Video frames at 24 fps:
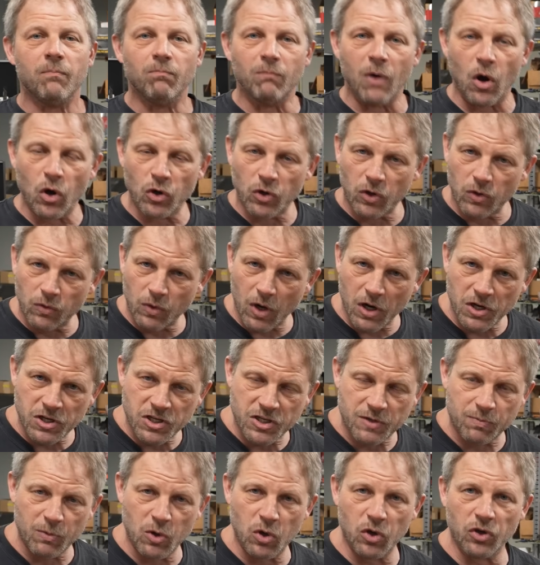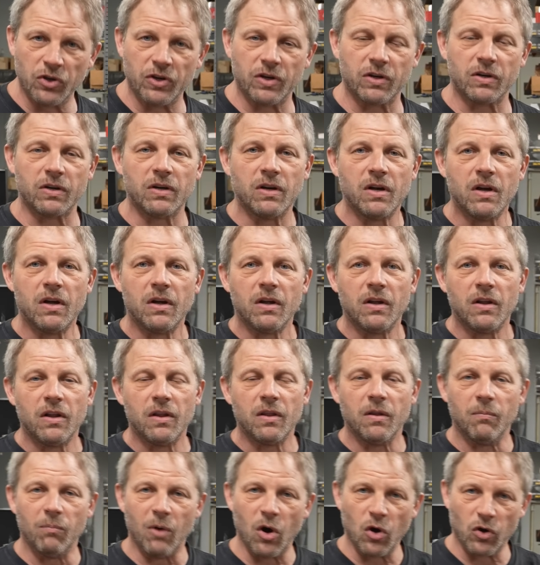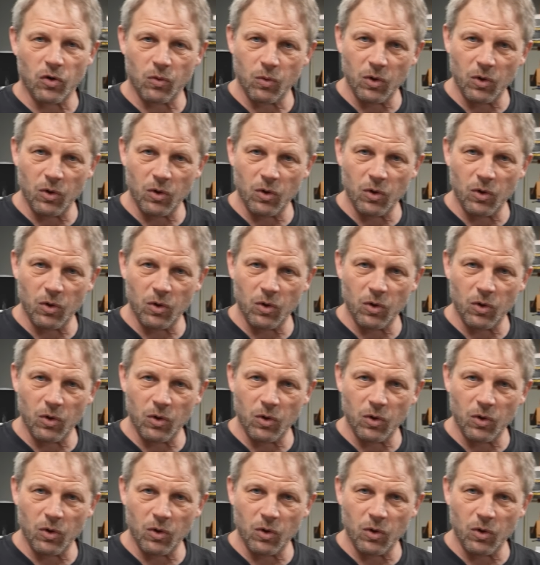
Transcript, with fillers: Motor runs smoother. The motor